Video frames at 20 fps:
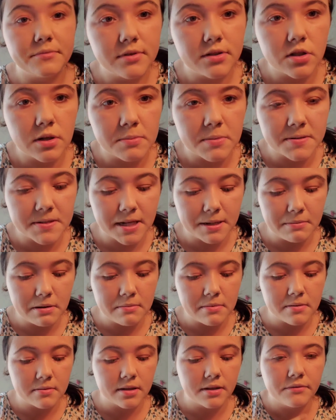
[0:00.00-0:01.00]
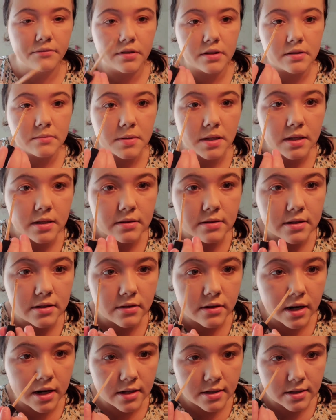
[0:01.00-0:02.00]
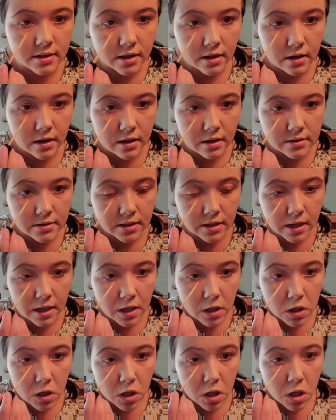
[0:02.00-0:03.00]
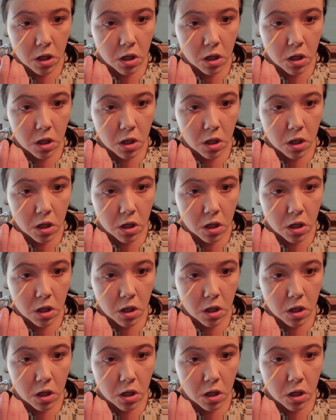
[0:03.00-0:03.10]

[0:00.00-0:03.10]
So I'm going to take my Maybelline Fit Me Concealer as again.